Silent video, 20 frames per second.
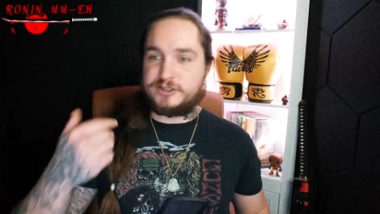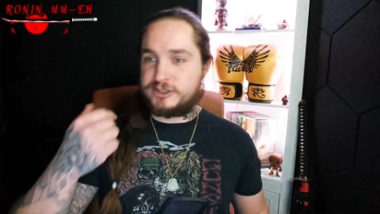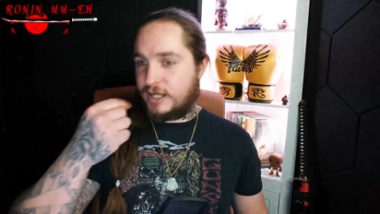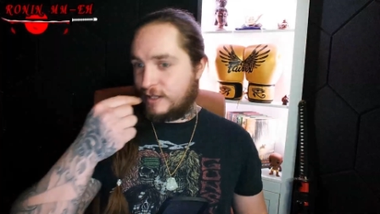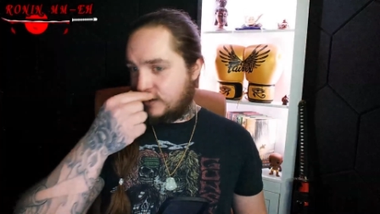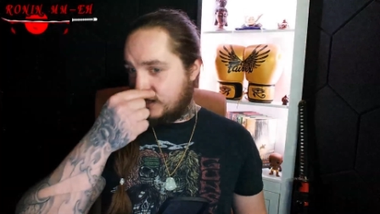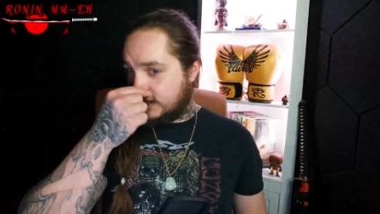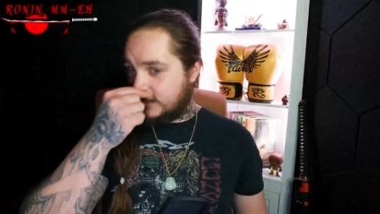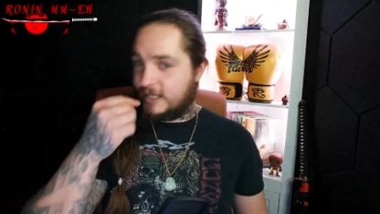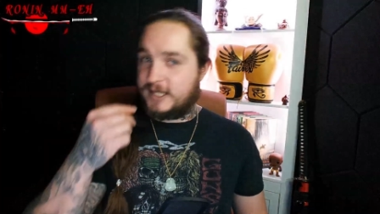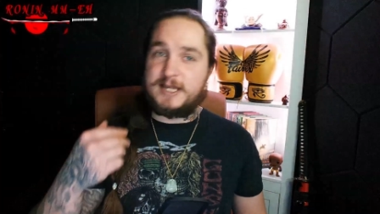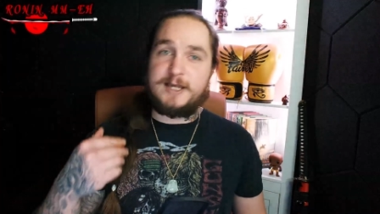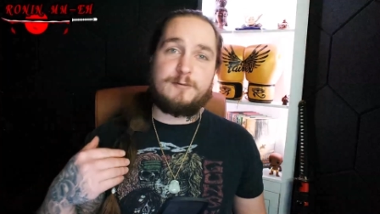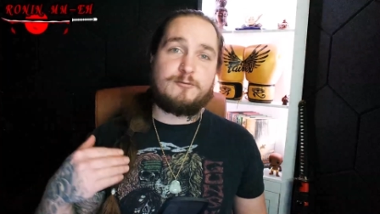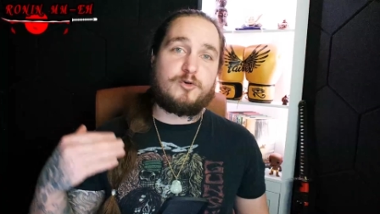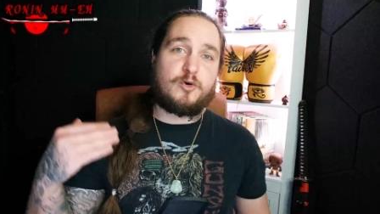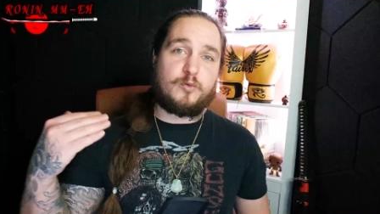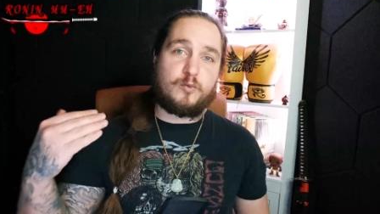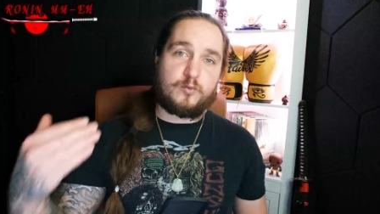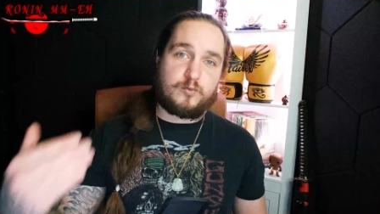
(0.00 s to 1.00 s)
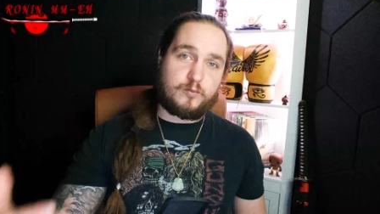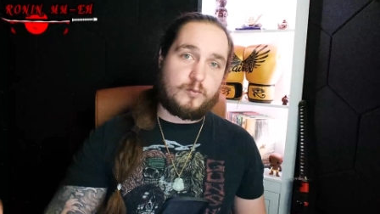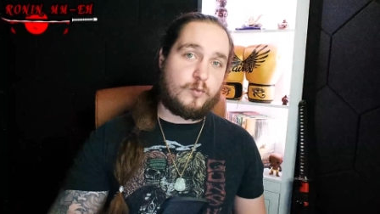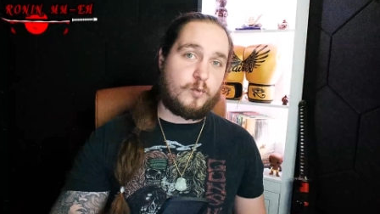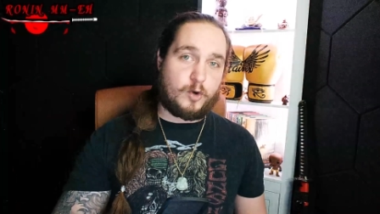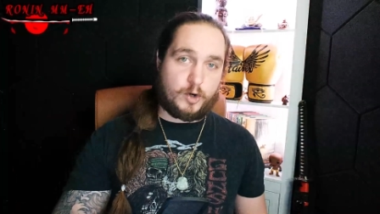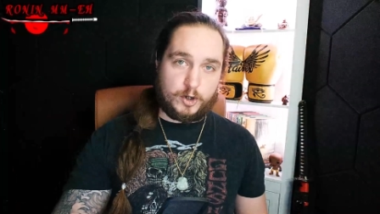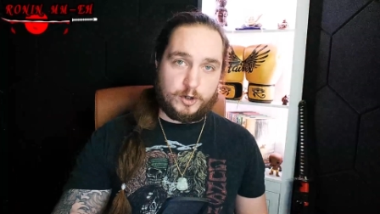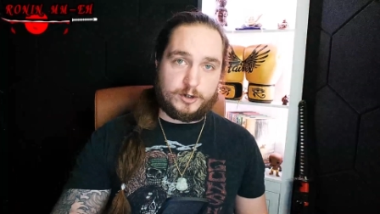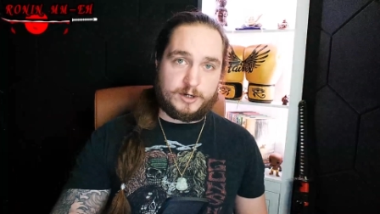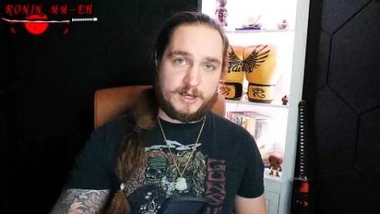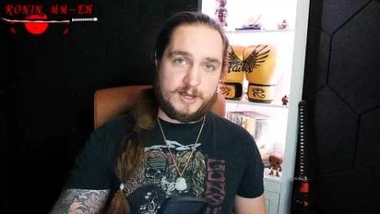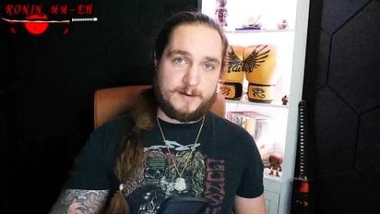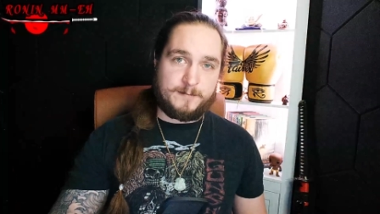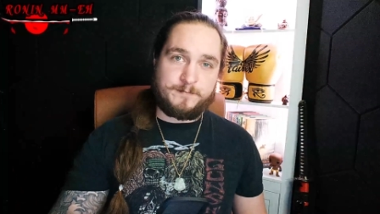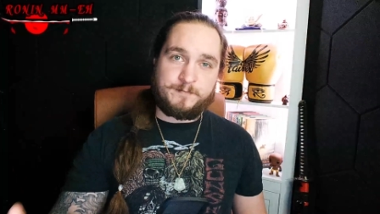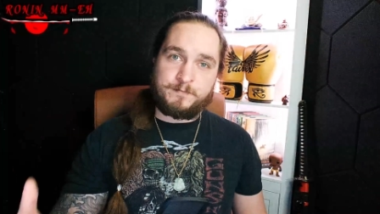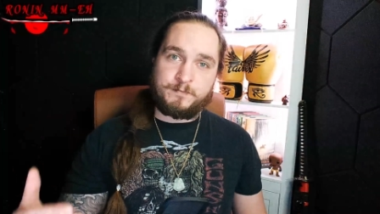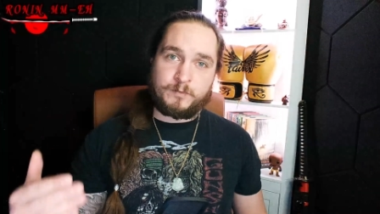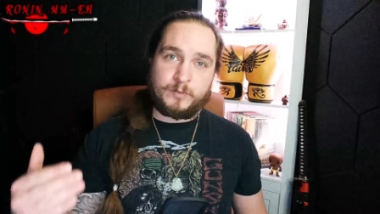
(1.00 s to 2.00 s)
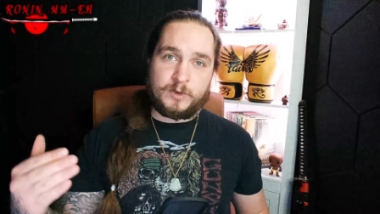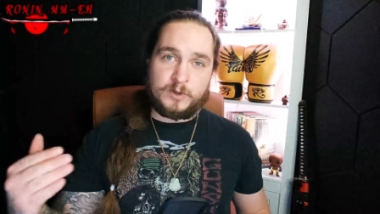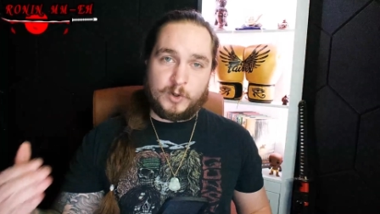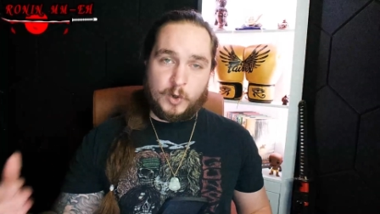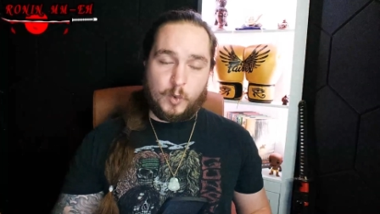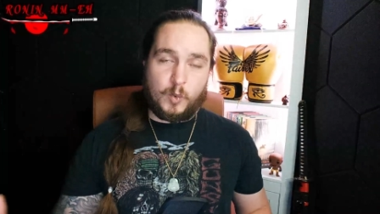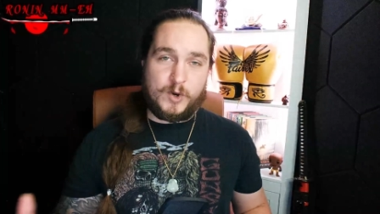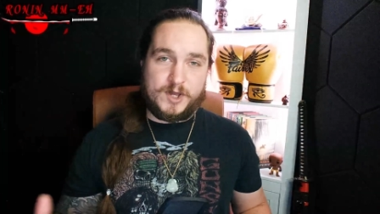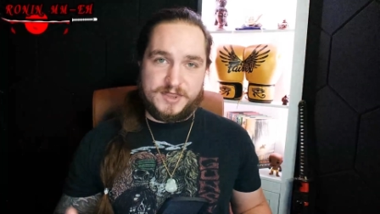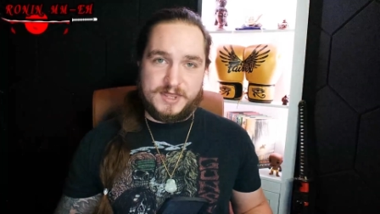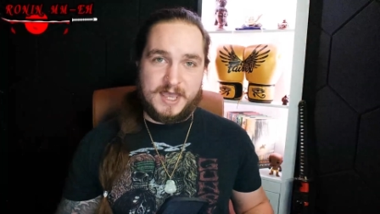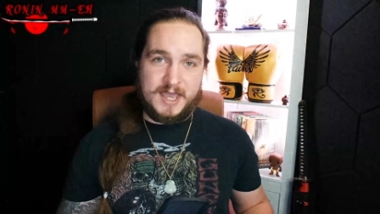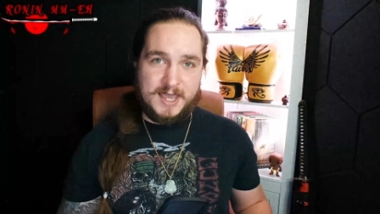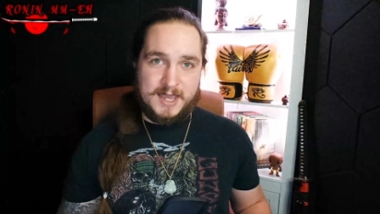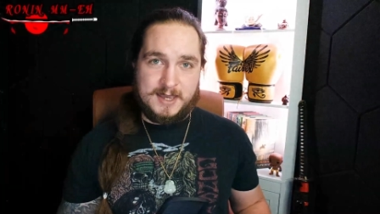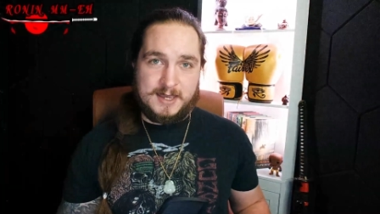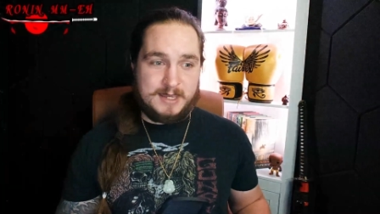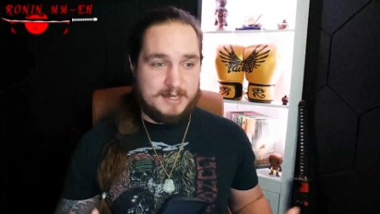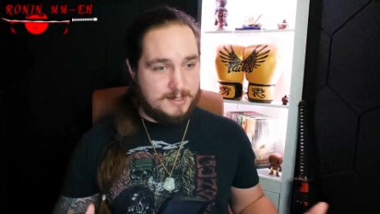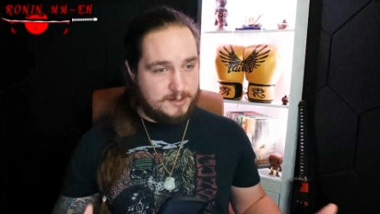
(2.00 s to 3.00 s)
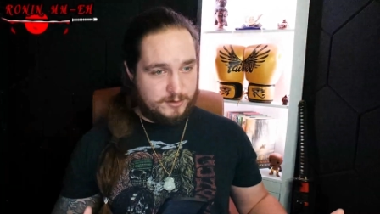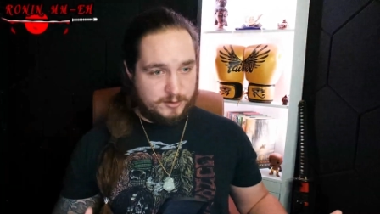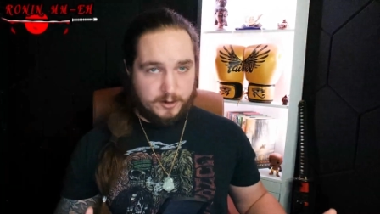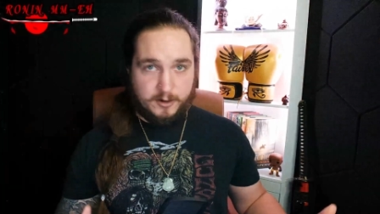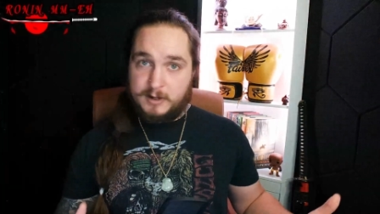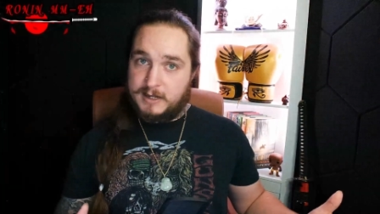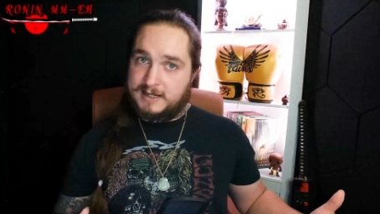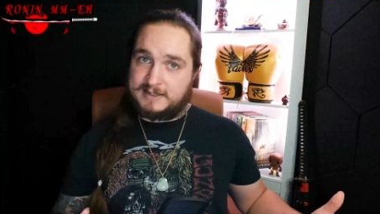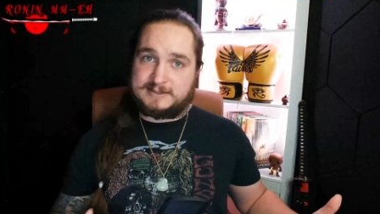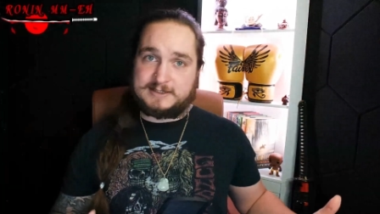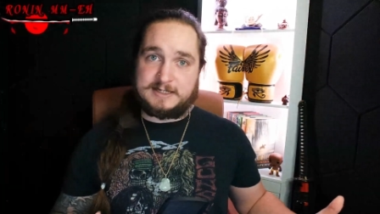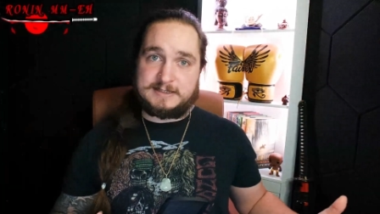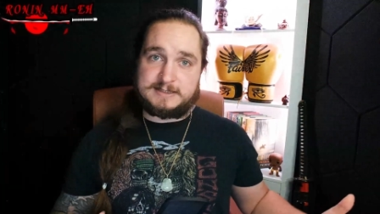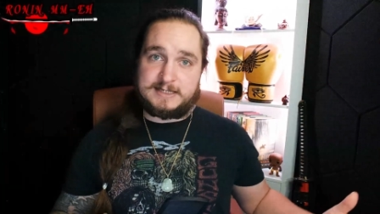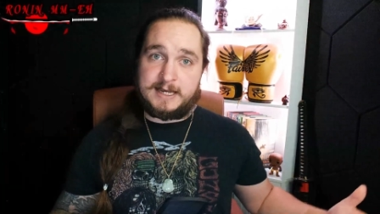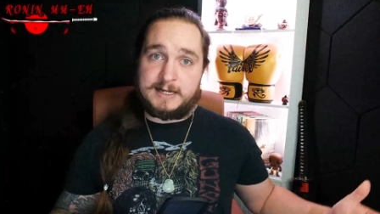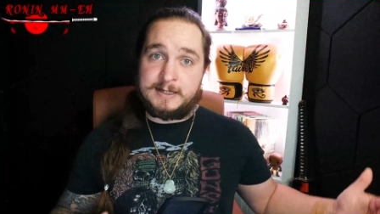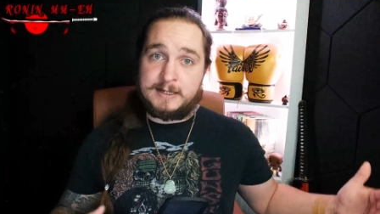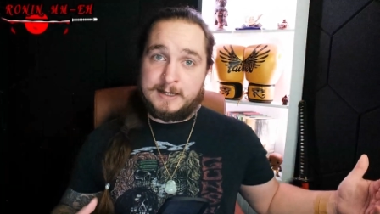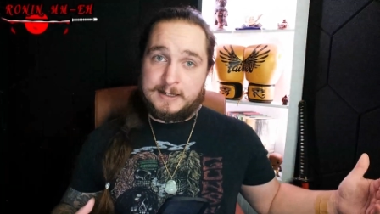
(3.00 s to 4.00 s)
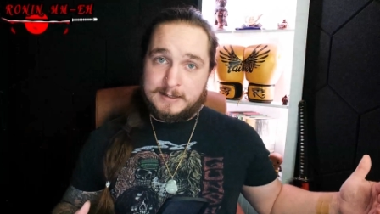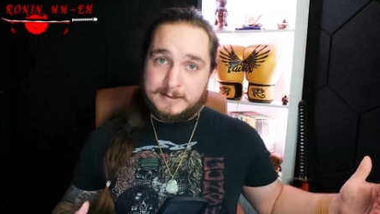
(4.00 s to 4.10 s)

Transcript: I think that he will hurt him with a either, as I said,